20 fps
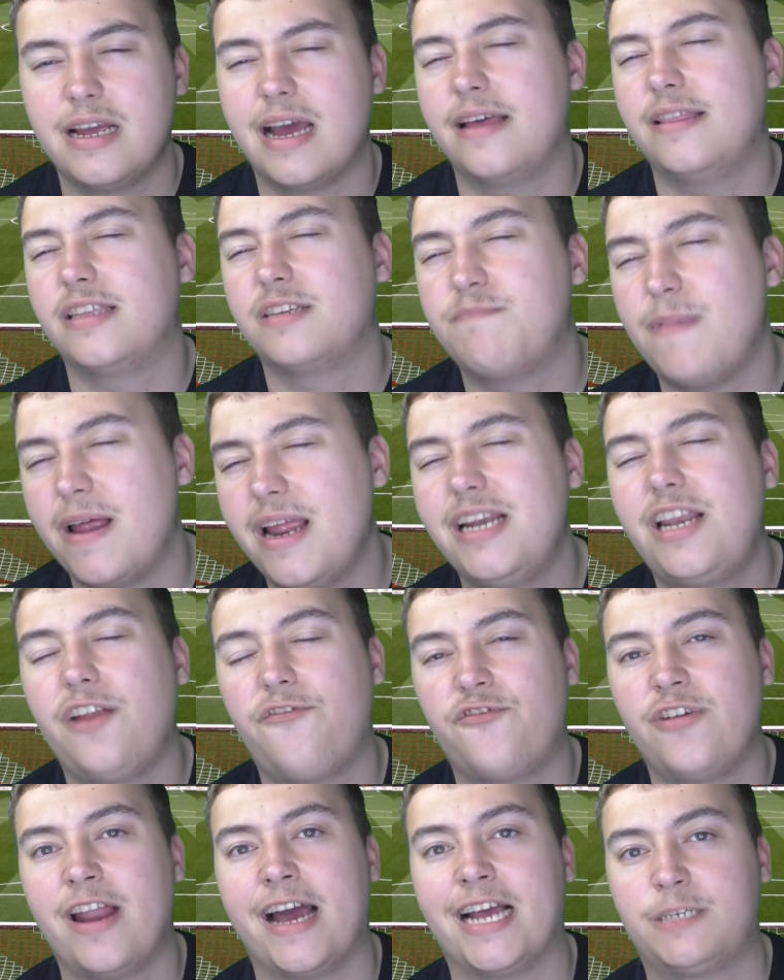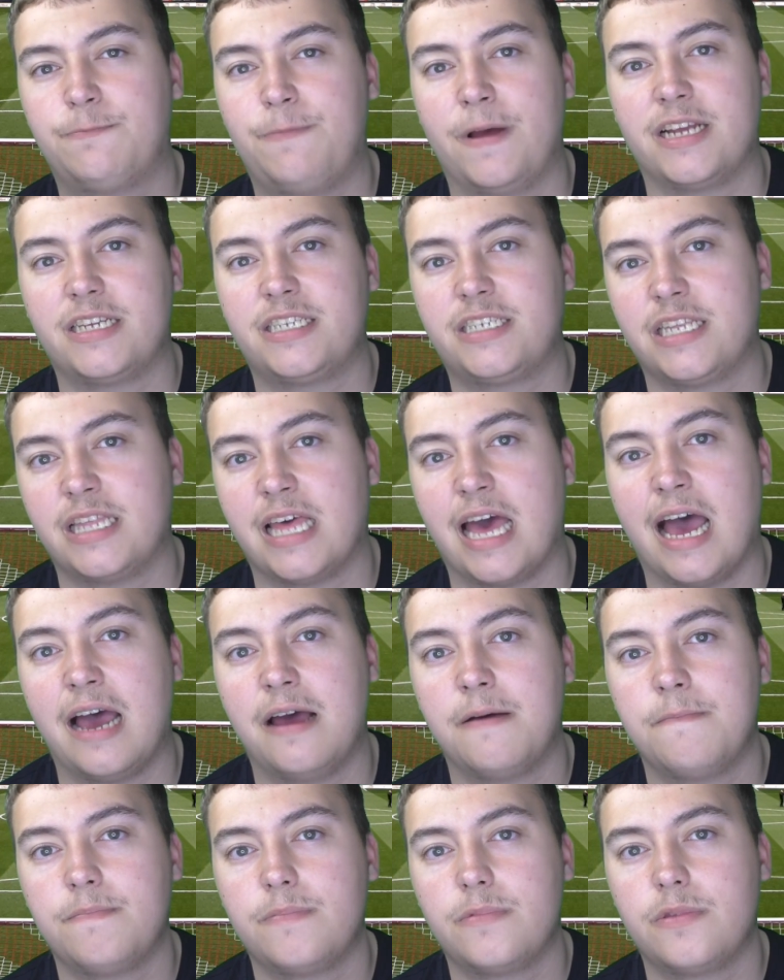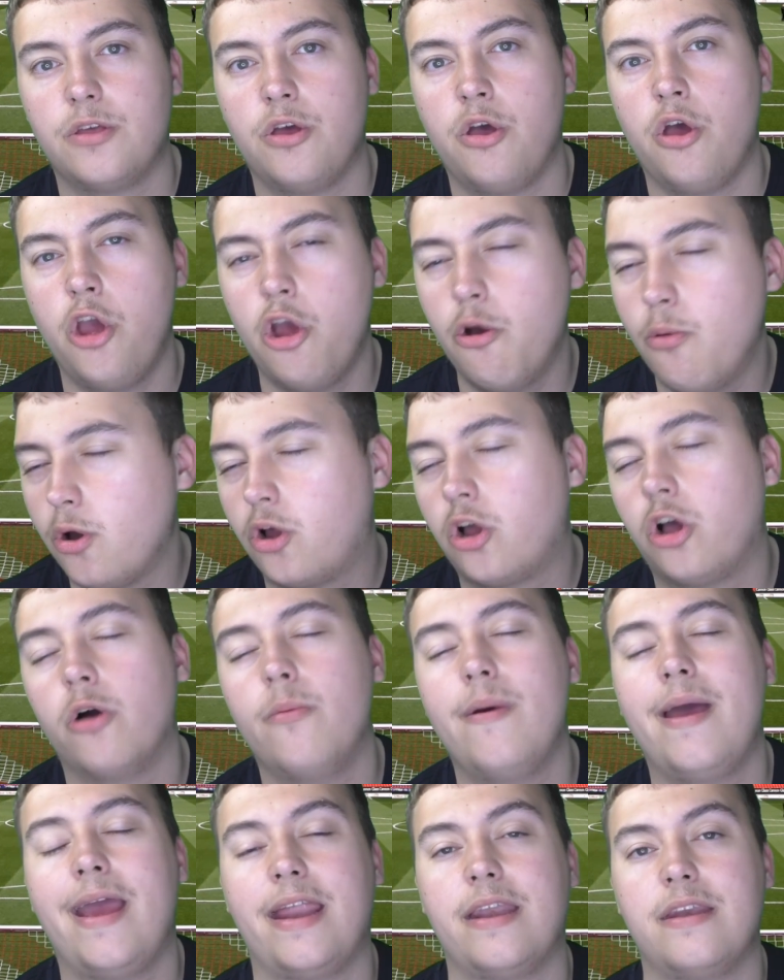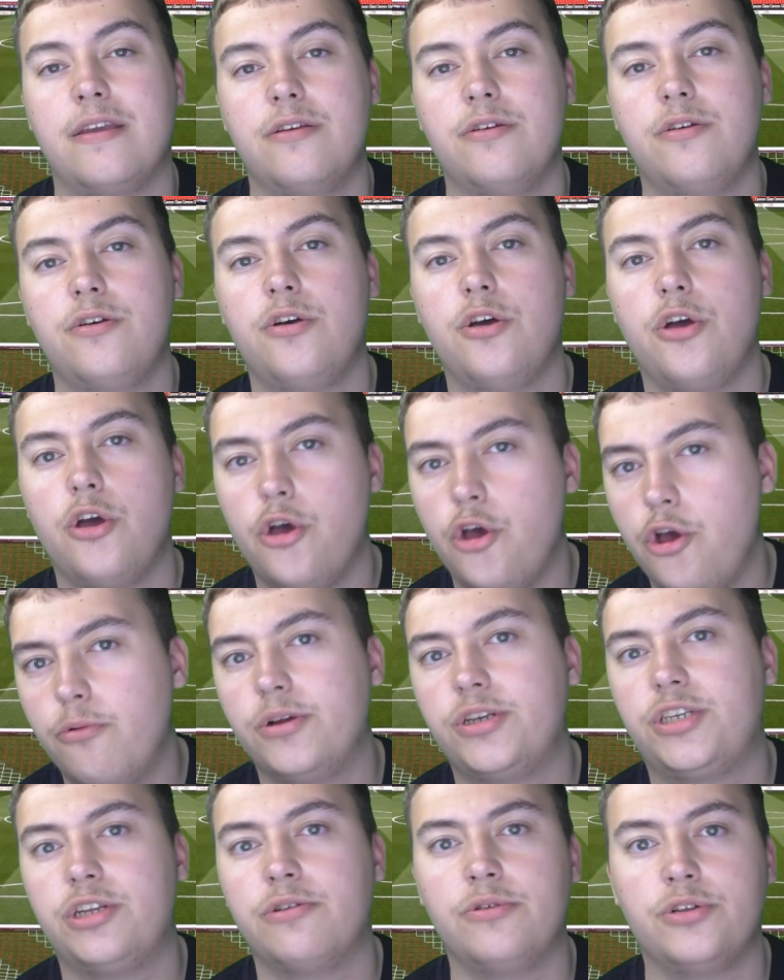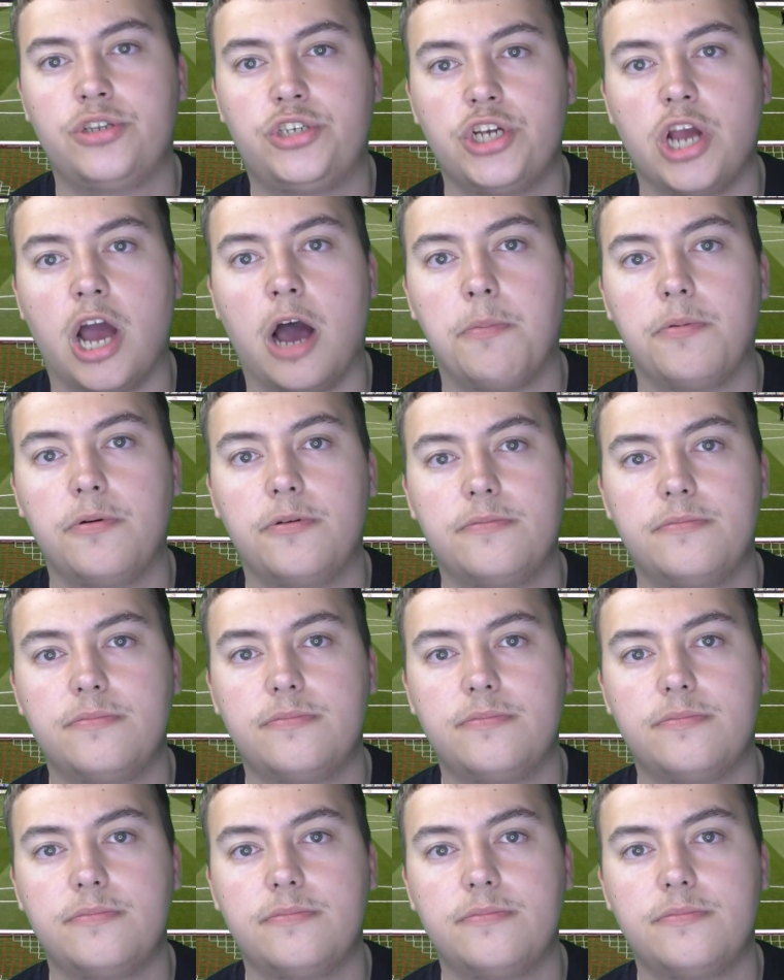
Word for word: And there's many different aspects to that. Who would come in? Who would do a job?